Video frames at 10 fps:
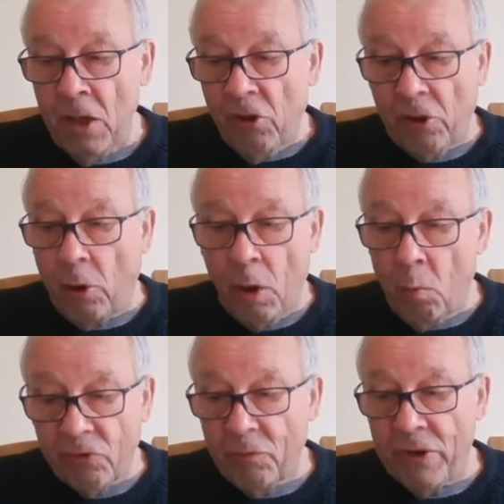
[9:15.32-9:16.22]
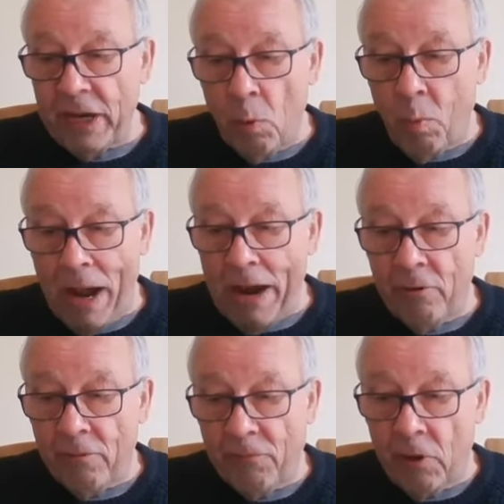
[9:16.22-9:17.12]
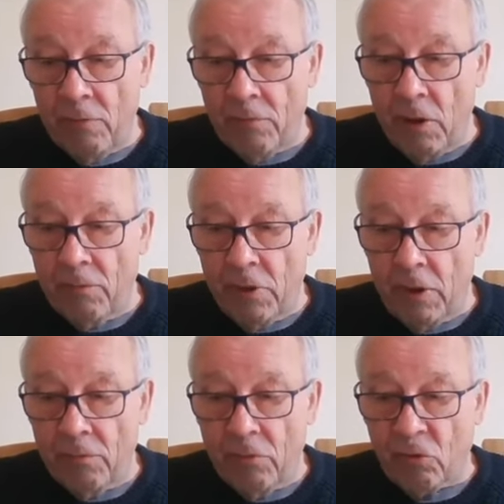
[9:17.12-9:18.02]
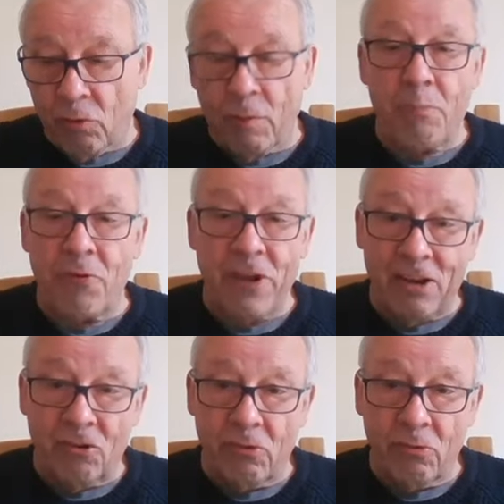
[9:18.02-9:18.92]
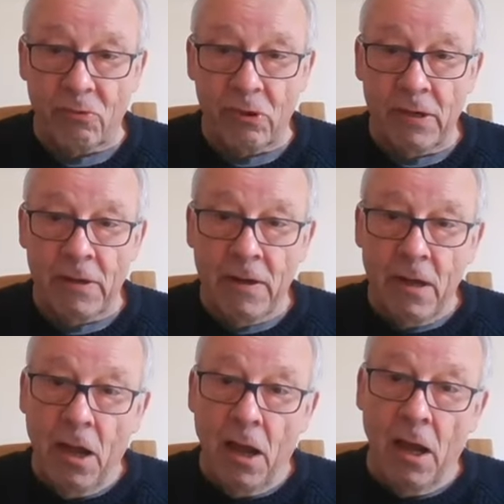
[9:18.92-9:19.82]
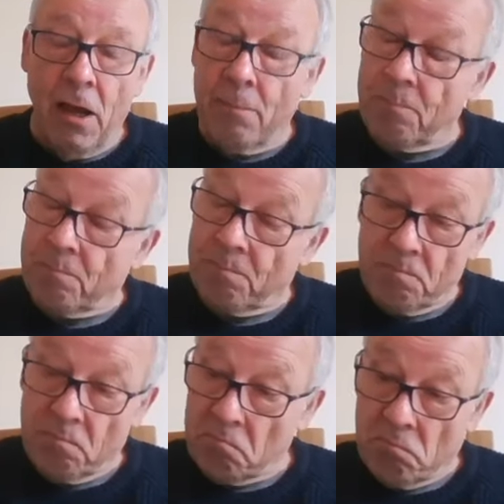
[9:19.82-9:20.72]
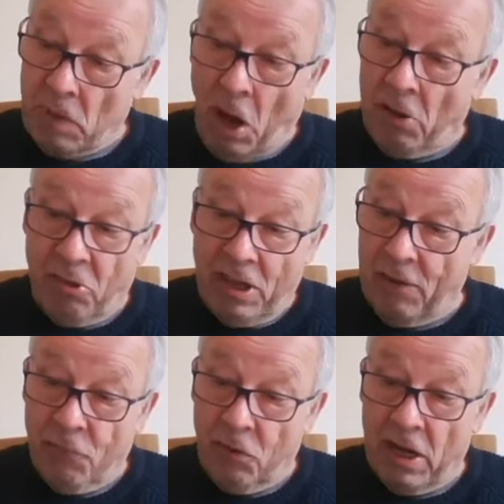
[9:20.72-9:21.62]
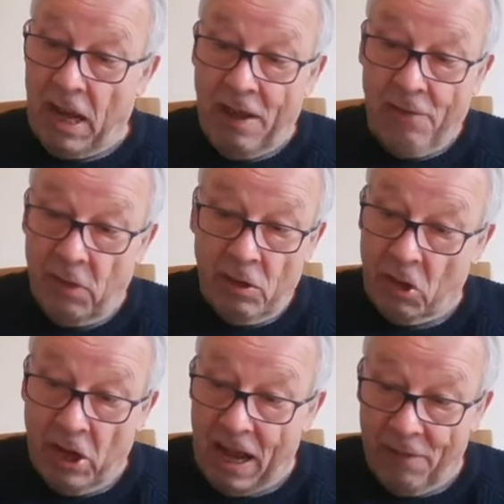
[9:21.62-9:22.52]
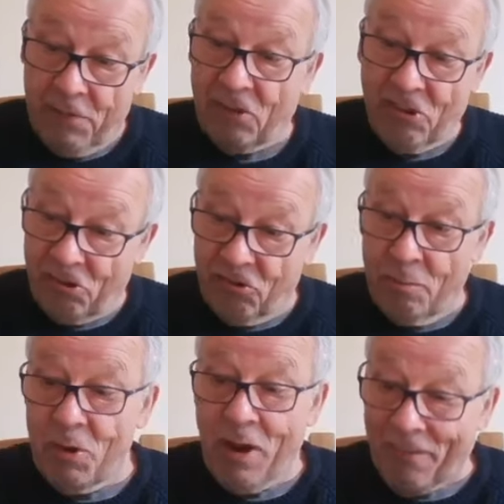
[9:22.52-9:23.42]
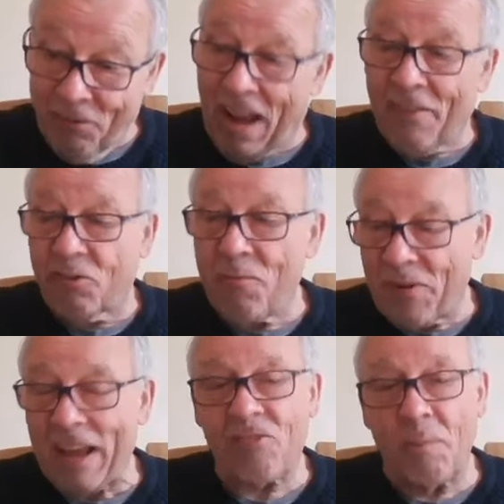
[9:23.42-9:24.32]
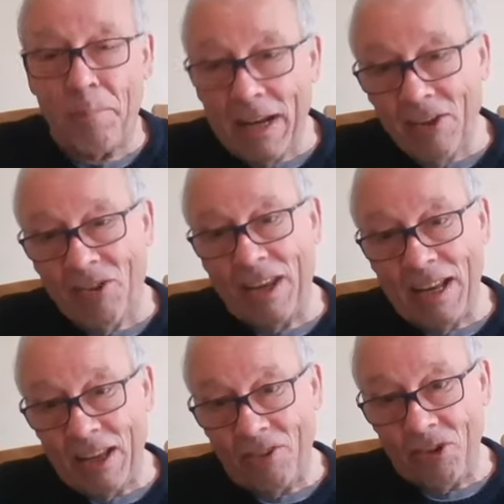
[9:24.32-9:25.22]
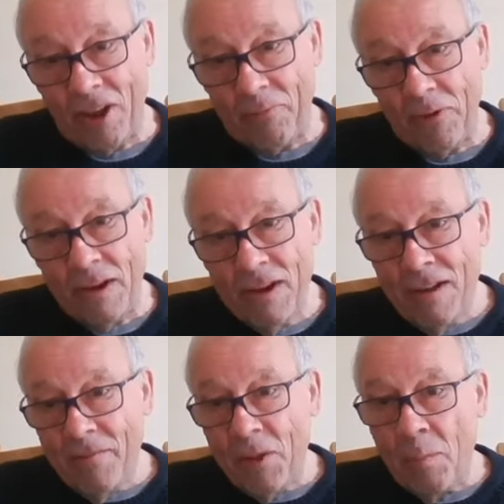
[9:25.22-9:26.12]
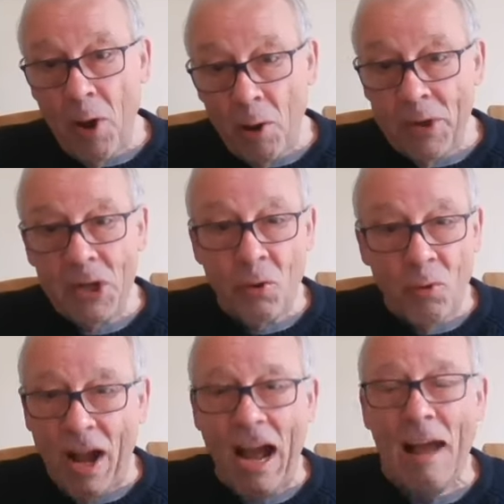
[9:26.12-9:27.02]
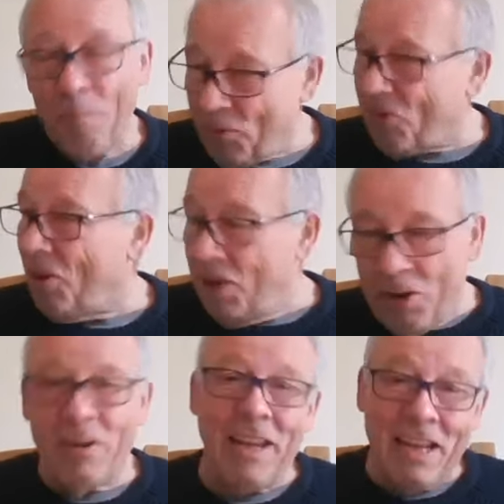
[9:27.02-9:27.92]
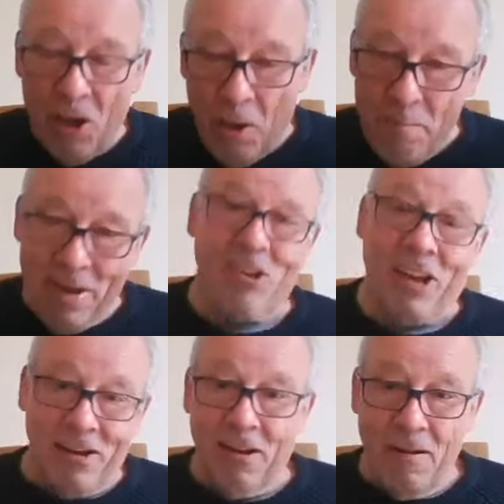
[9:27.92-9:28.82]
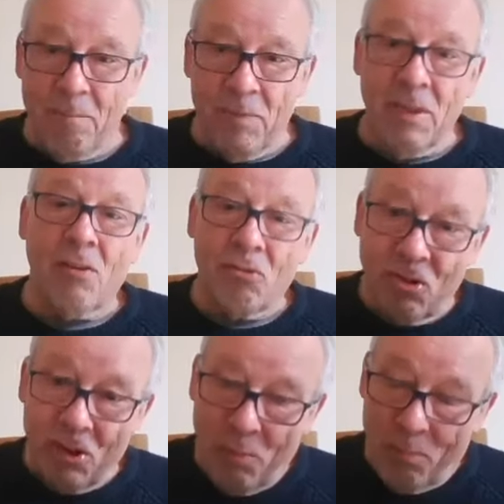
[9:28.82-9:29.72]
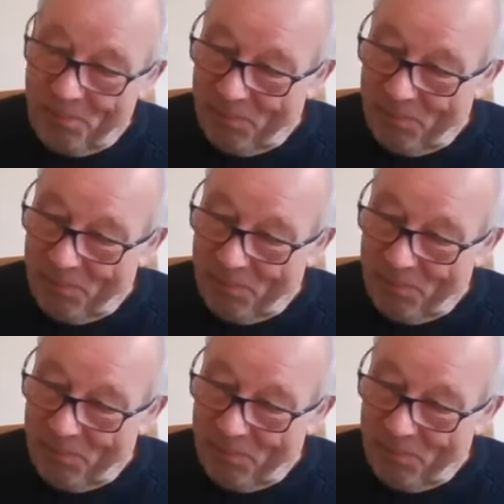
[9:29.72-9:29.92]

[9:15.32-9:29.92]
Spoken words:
so I wasn't really aware of the sort of pre-issues. I think if you're going to have this system, you have to have some flexibility in this stuff. The moment you're absolutely committed to